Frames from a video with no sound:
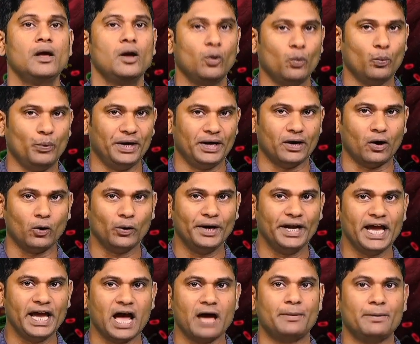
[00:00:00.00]
We already
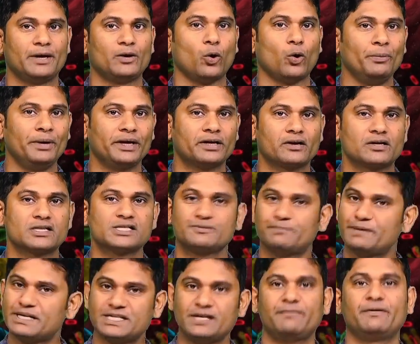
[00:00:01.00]
have an
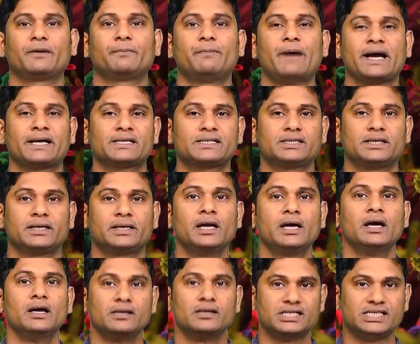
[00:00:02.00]
Omicron-specific vaccine,
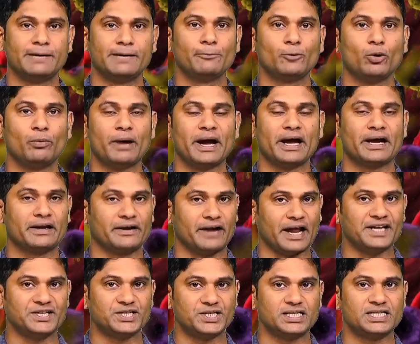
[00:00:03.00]

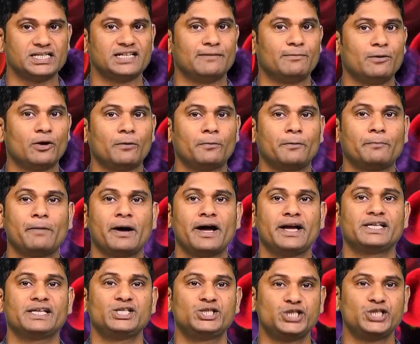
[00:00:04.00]
Gemcovac-19, developed
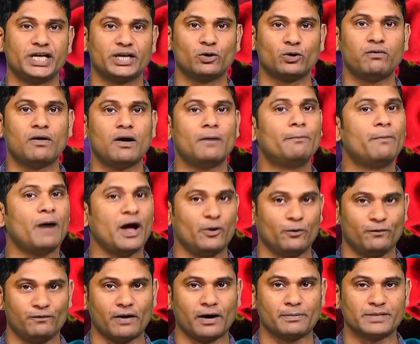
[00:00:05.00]
by Genova
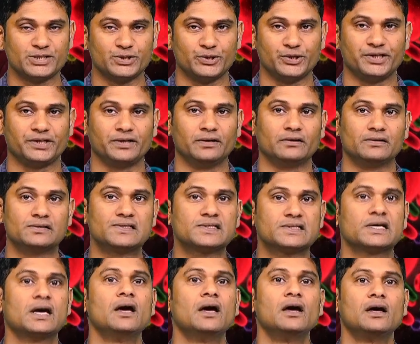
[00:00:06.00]
Biopharmaceuticals.
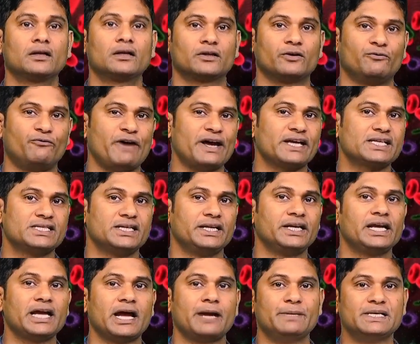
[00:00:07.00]
The vaccine
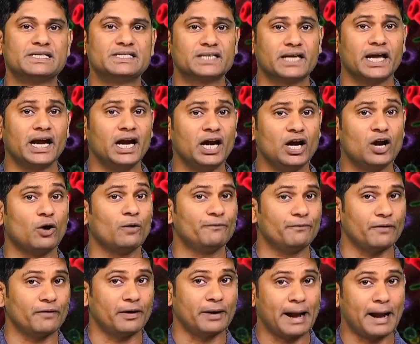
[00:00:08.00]
can be scaled off
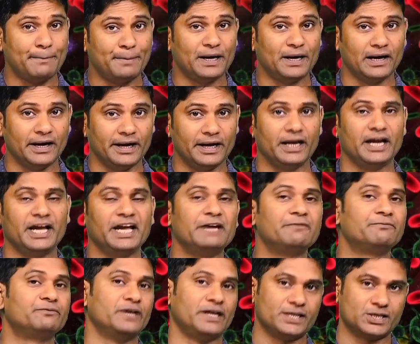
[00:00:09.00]
rapidly if
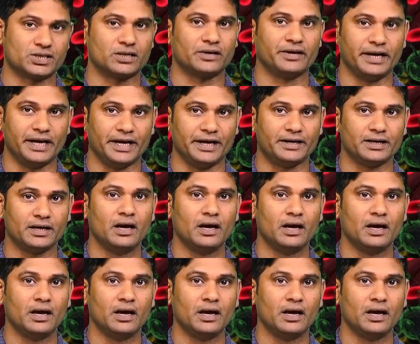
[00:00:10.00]
there is a need.